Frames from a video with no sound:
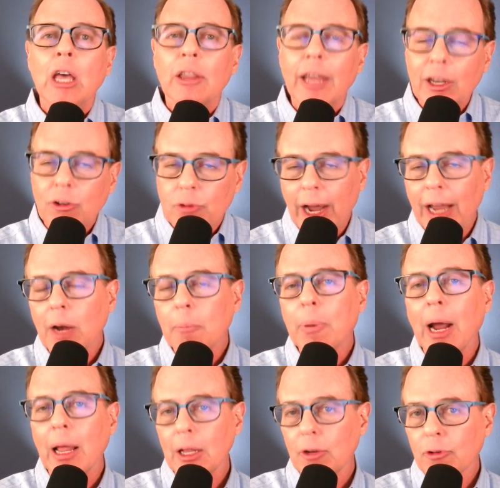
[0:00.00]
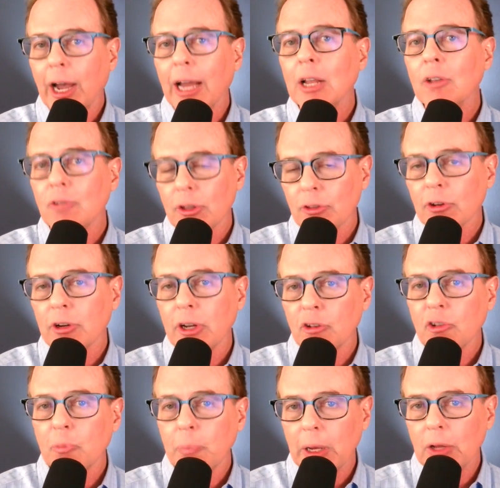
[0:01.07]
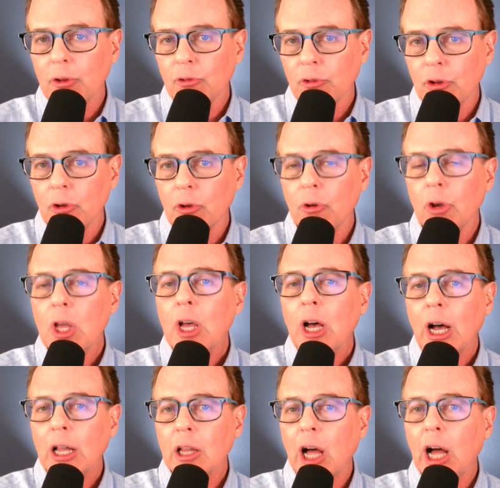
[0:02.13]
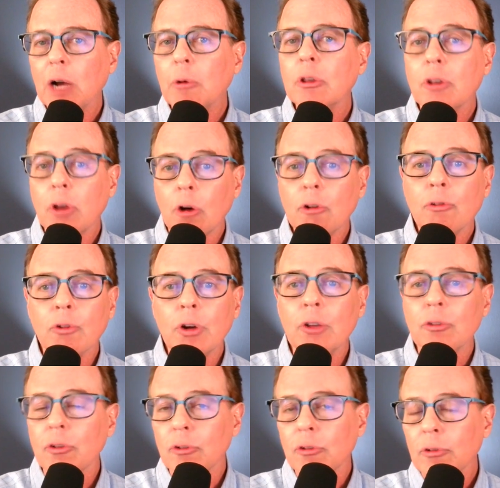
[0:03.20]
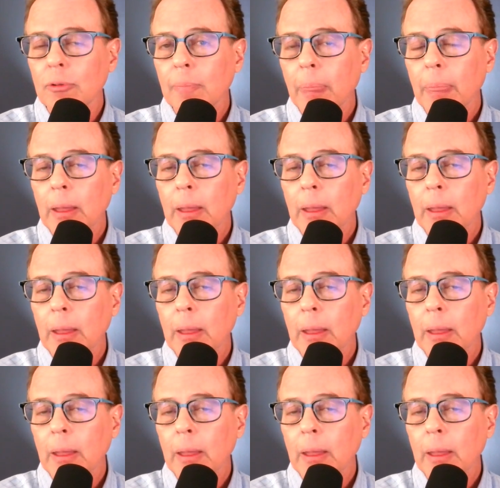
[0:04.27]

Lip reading: they'd probably try to censor his speech too, along with Coach Freeze's.